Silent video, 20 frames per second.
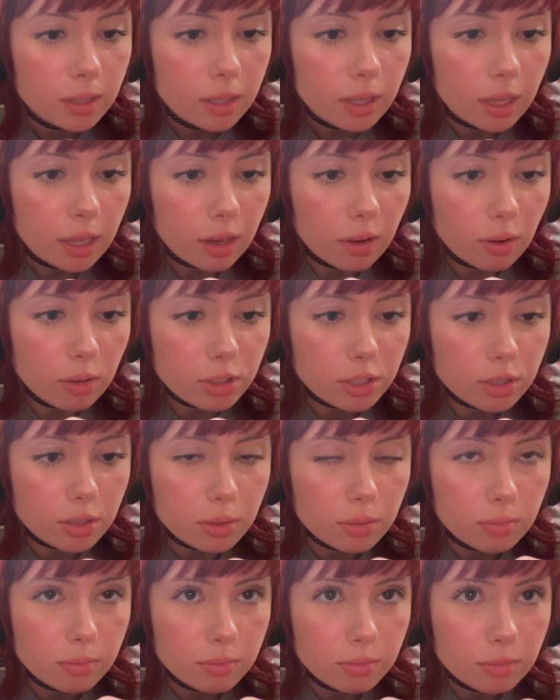And
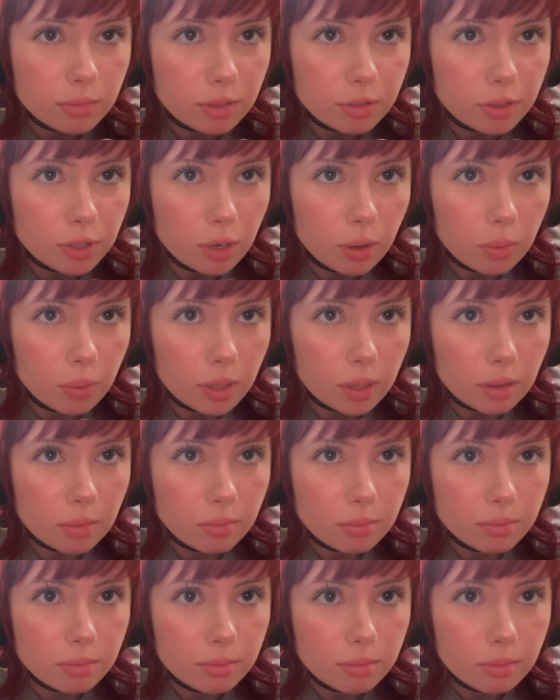also, if you don't want
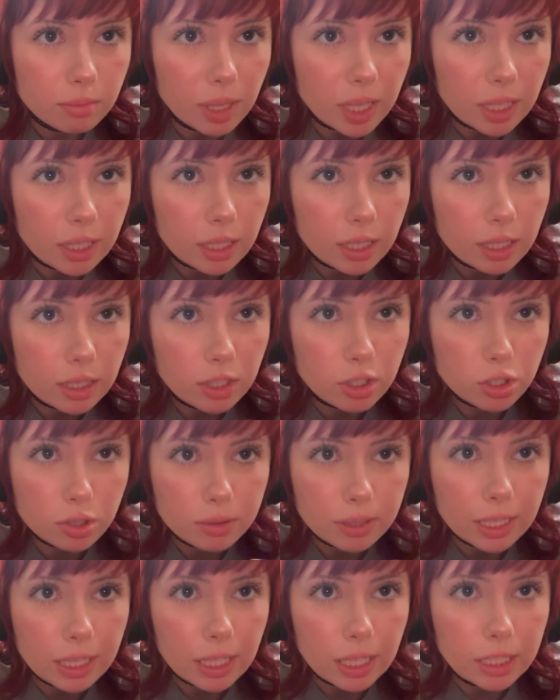to make it because you're
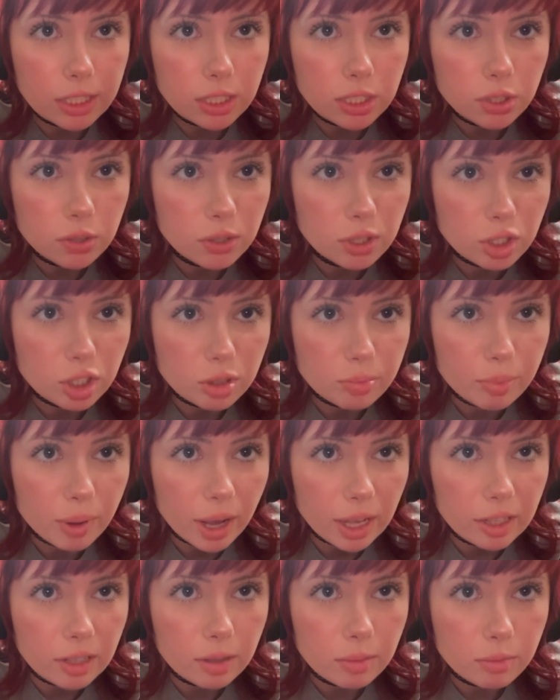really lazy, you can just
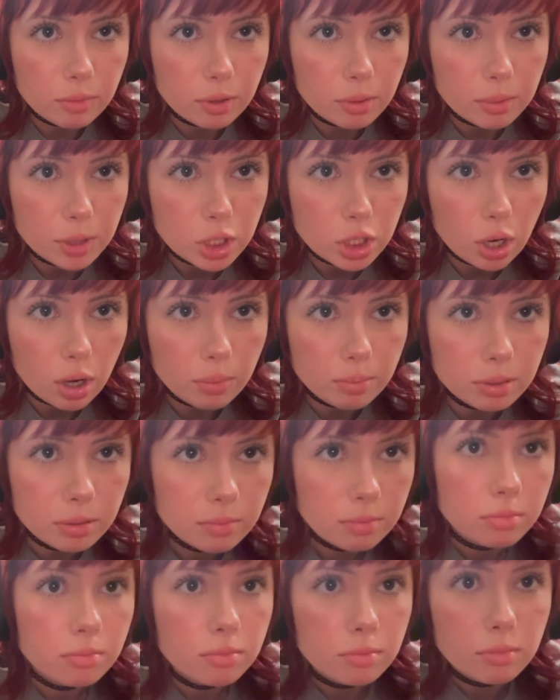buy them from a shop
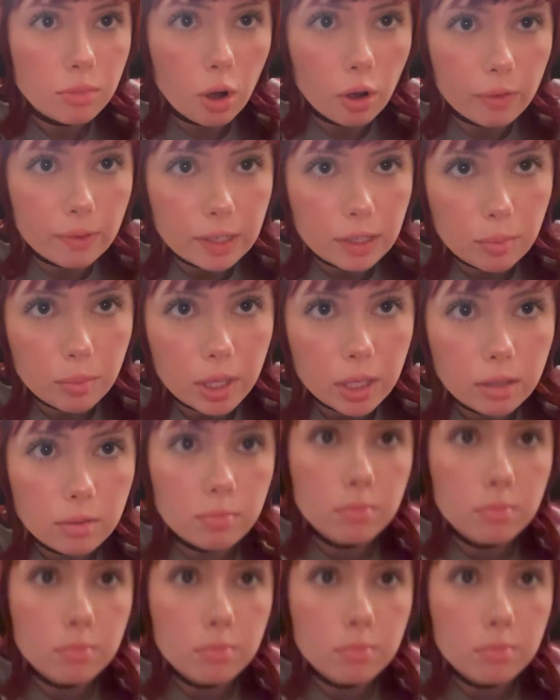already made.